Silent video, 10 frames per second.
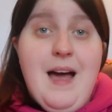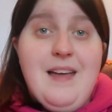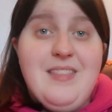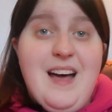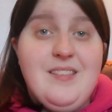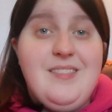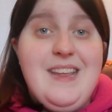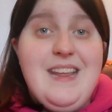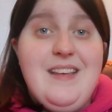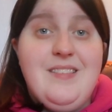that
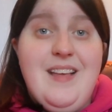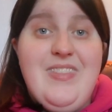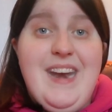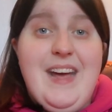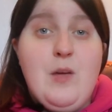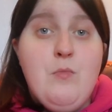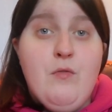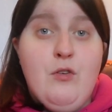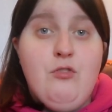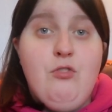series, and then I can
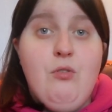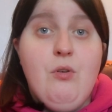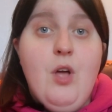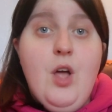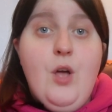move on to